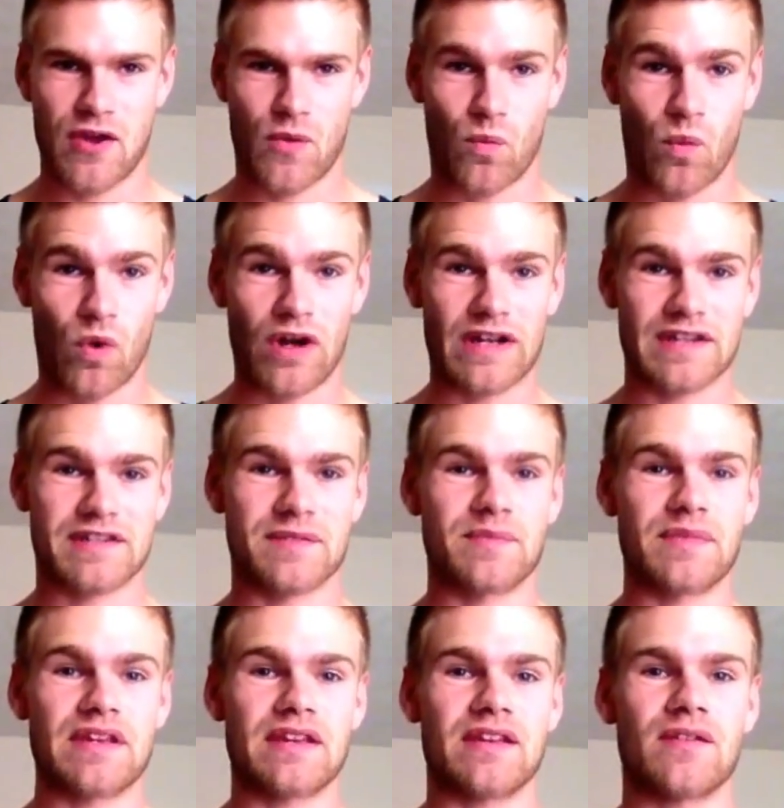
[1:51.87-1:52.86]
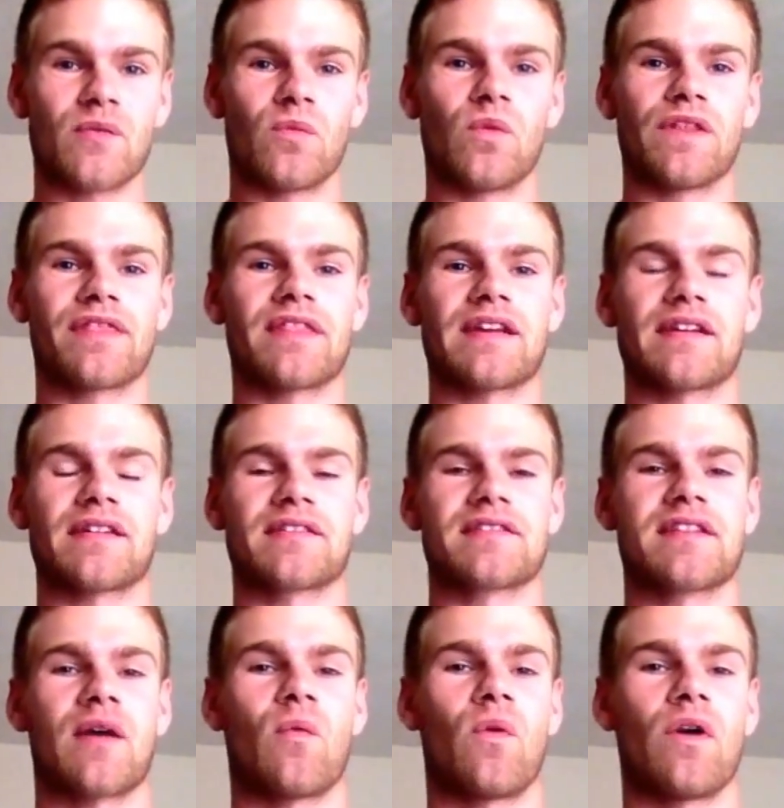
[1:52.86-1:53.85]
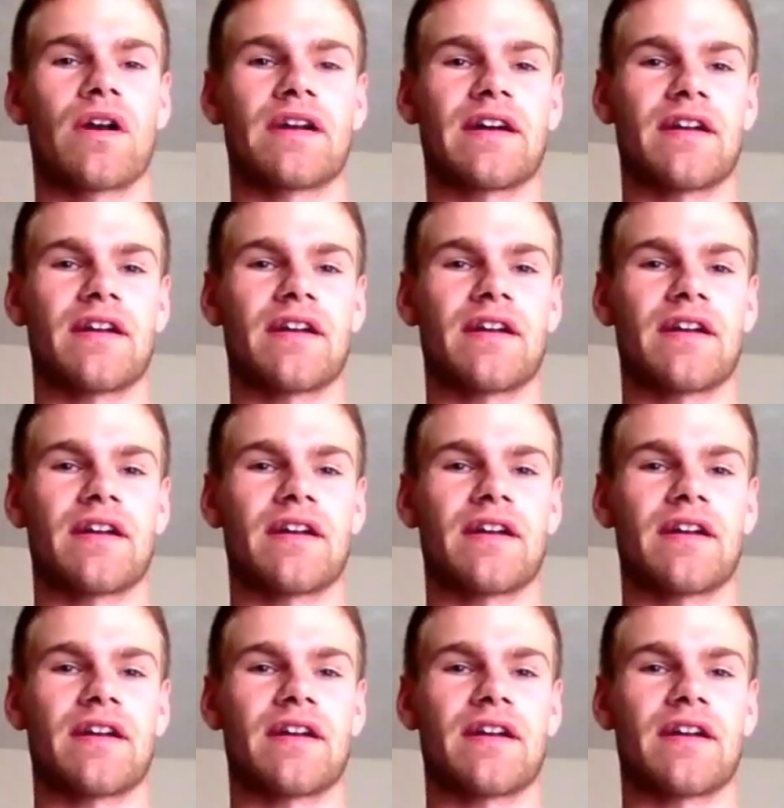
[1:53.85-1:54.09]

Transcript: wanted to be, what things I wanted